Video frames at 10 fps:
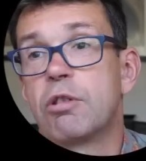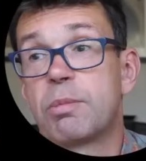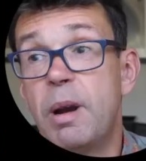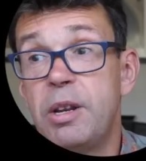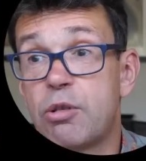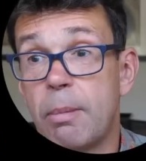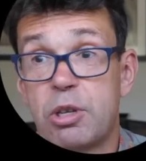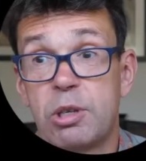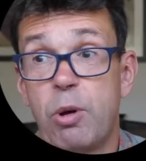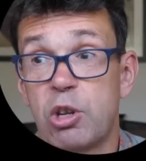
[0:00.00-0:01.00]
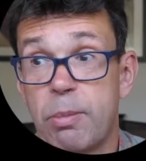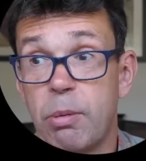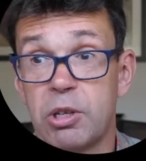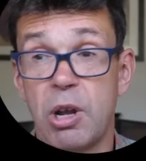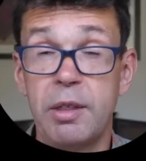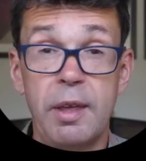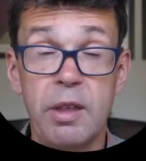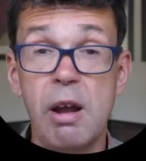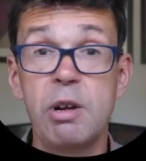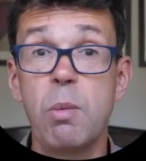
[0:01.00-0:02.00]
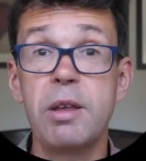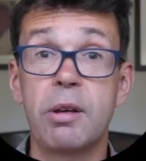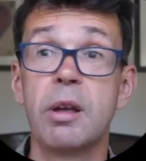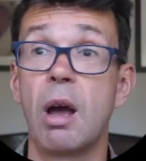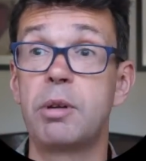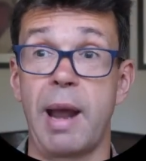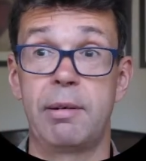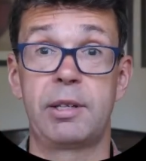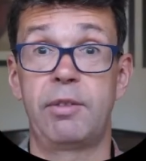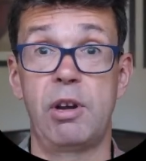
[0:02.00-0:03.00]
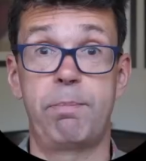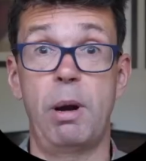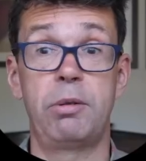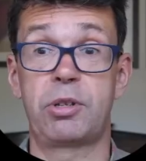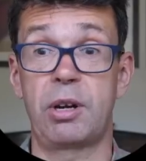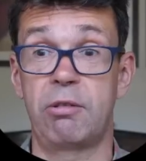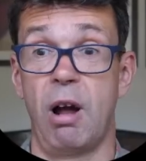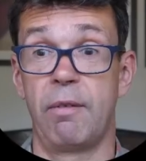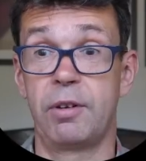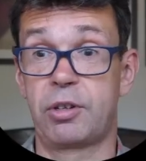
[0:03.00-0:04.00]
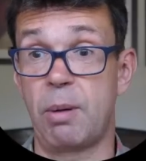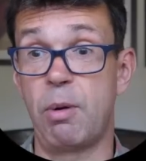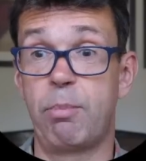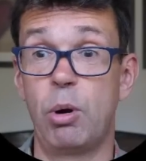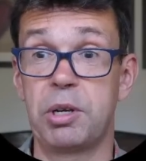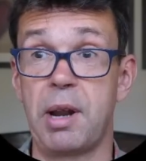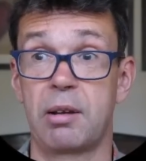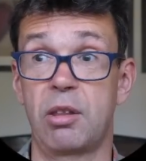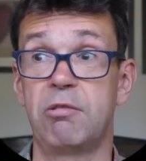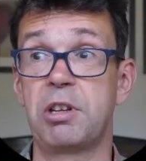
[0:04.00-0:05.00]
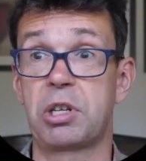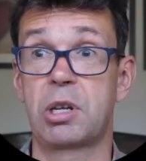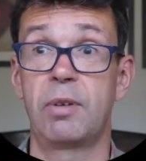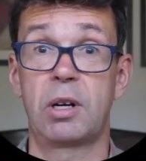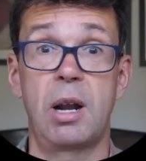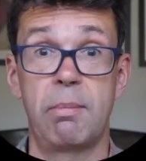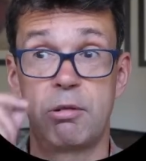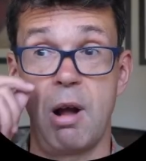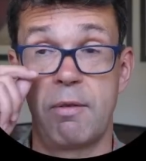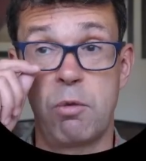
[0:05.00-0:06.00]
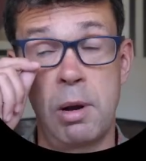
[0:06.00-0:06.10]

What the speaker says: as many trumps as possible. Because I think the only way you can go down is if your opponents get a ruff, as someone pointed out, the risk of a club ruff.